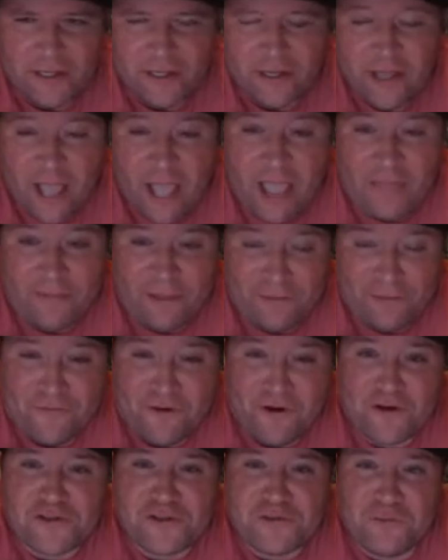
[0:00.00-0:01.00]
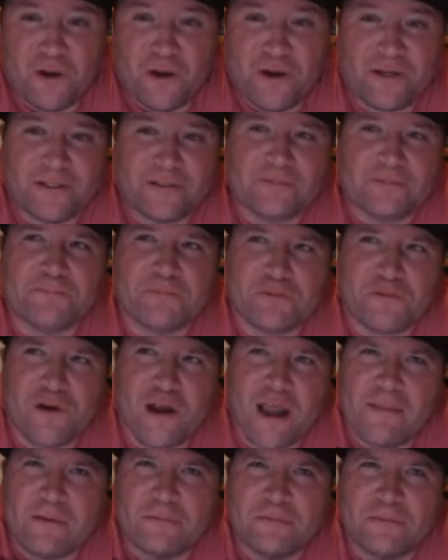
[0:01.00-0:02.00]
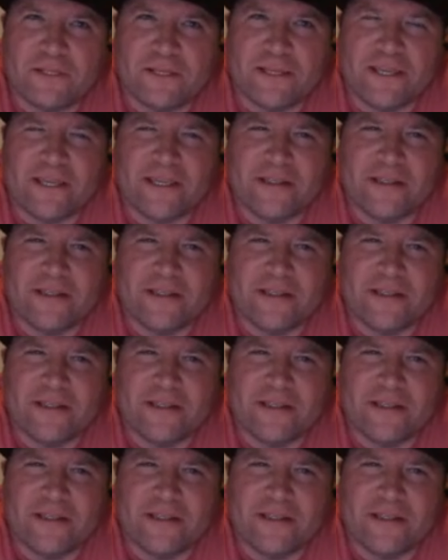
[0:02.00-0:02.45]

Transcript: And the first one, probably,